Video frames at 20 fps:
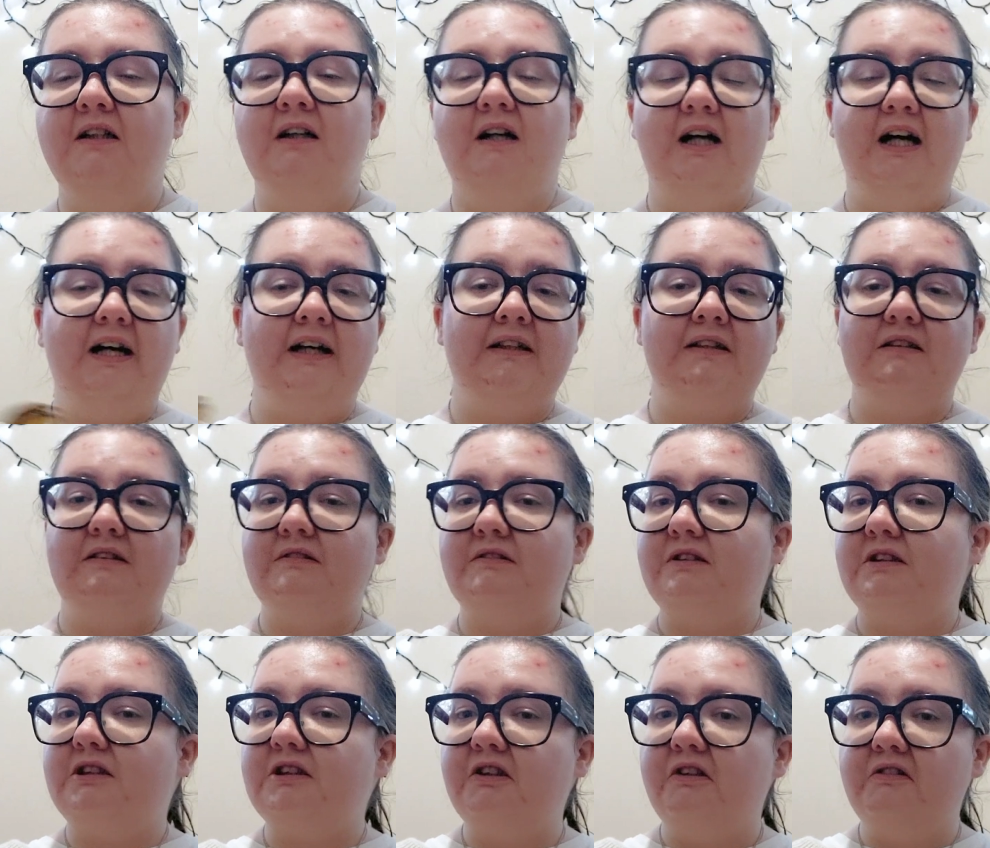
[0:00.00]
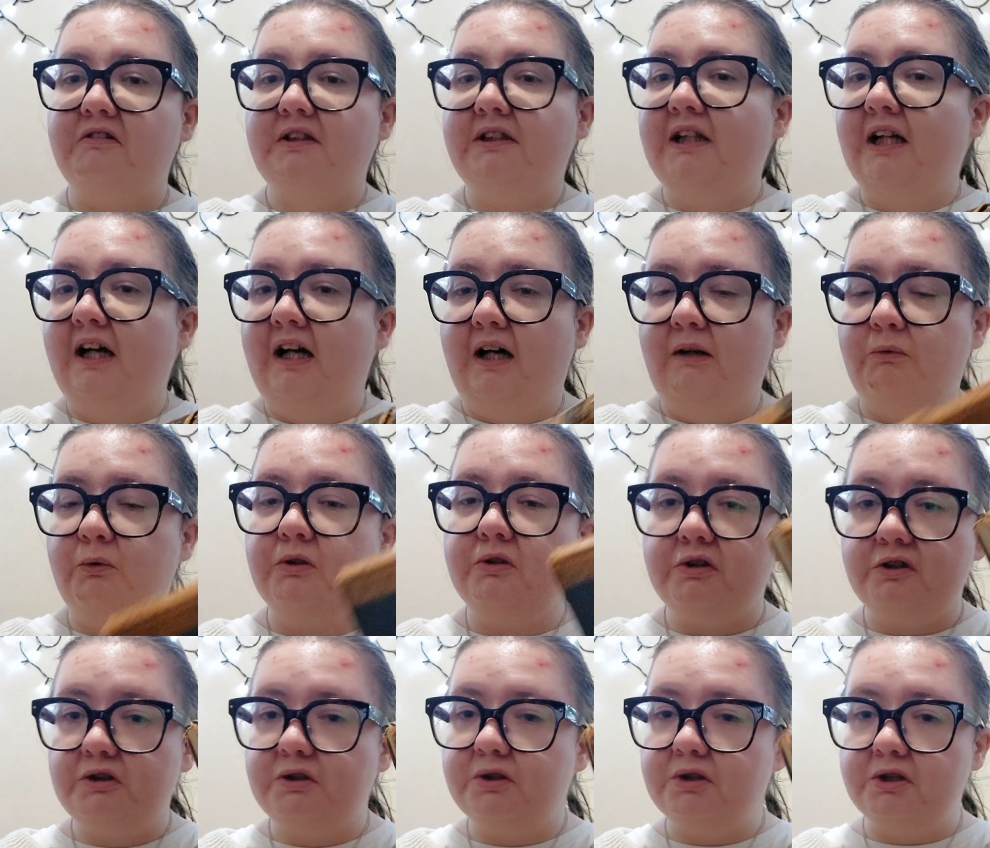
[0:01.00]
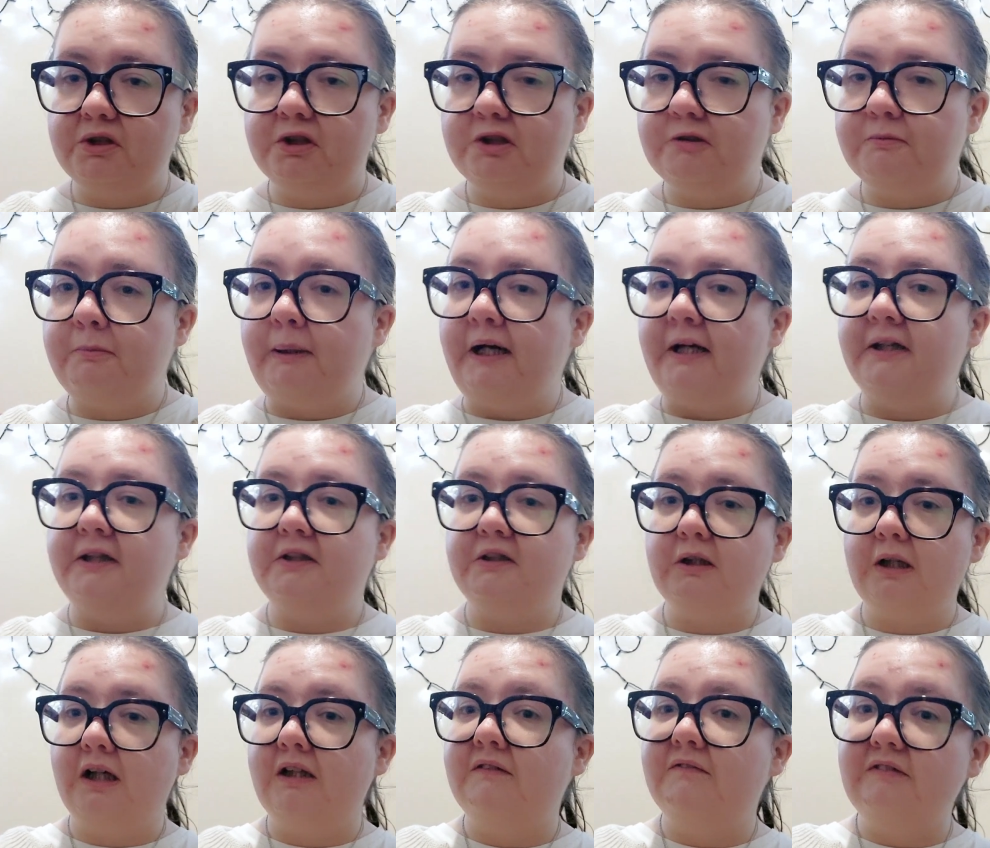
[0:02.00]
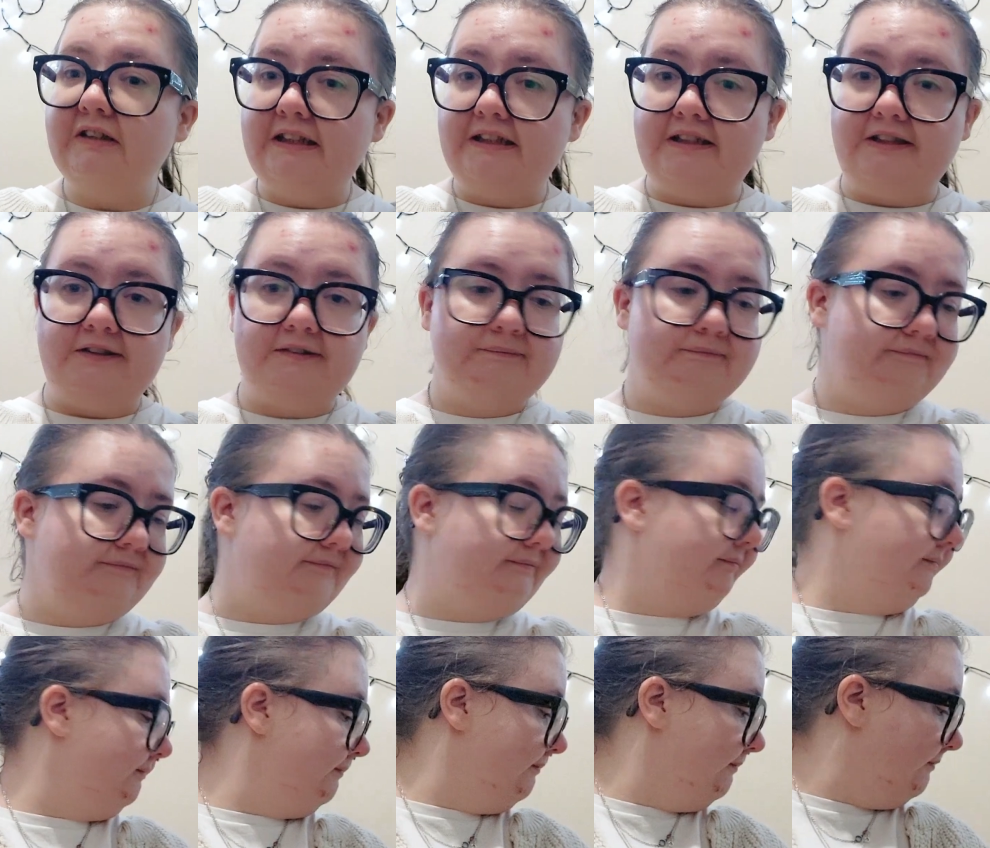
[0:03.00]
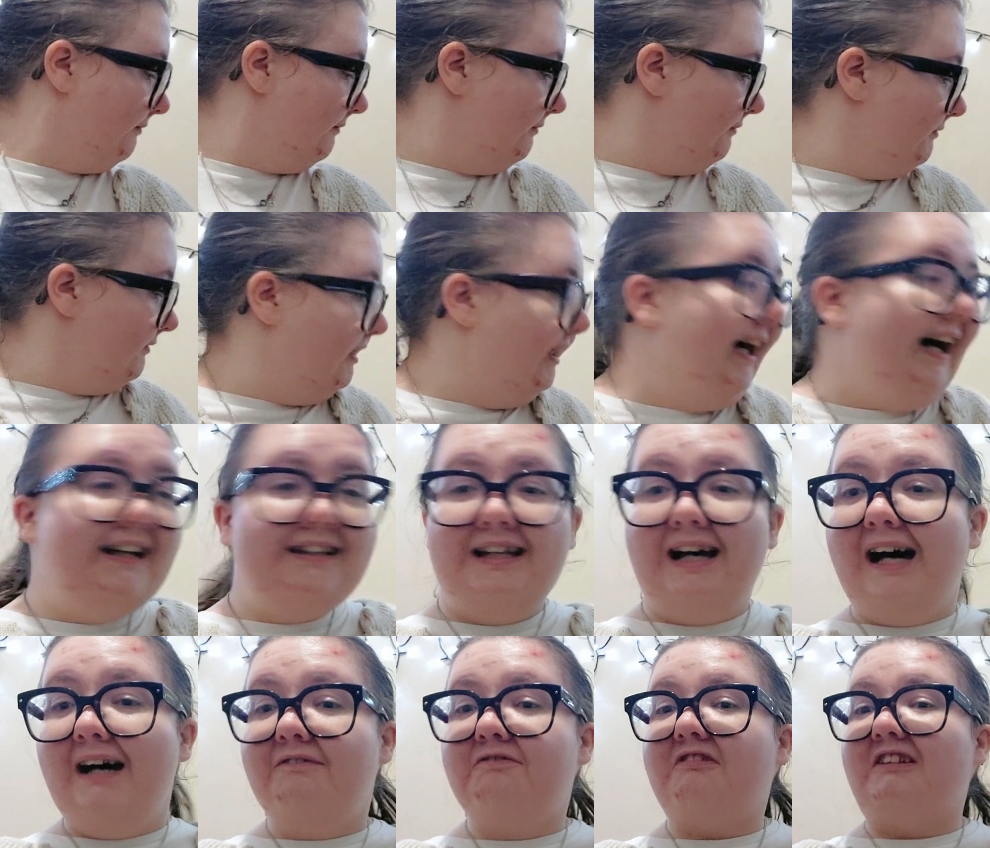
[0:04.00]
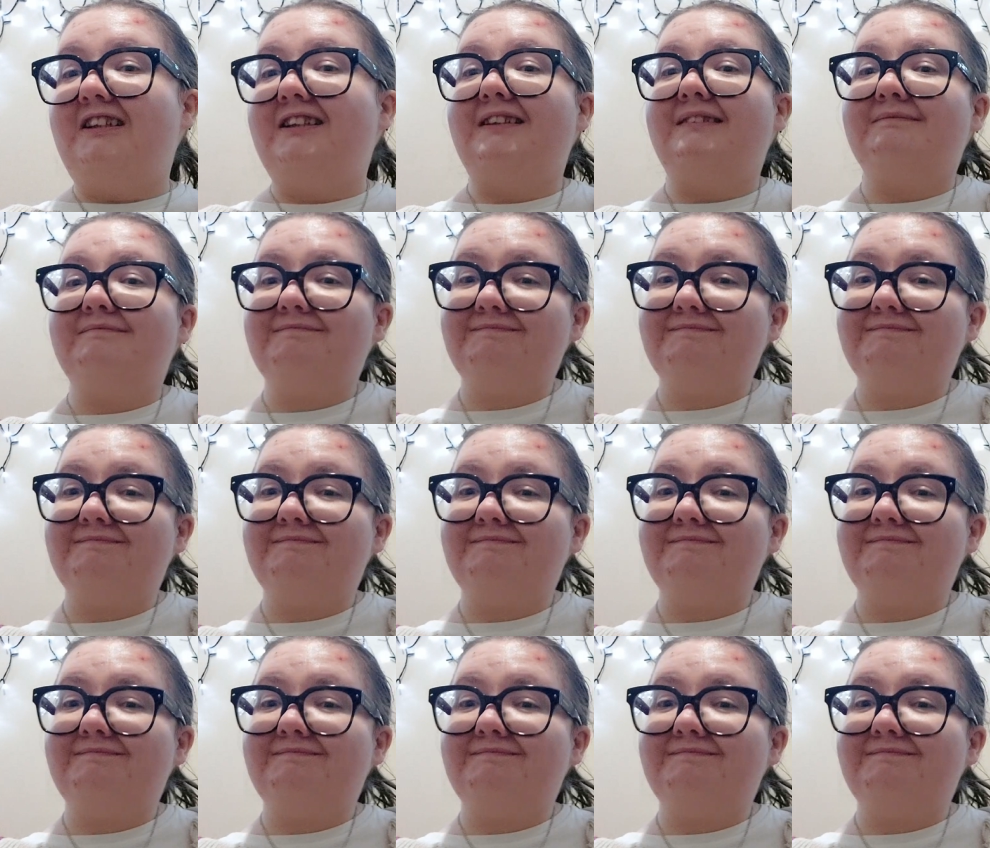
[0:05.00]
and so yeah, I wanted to buy it and read it, and I have read it,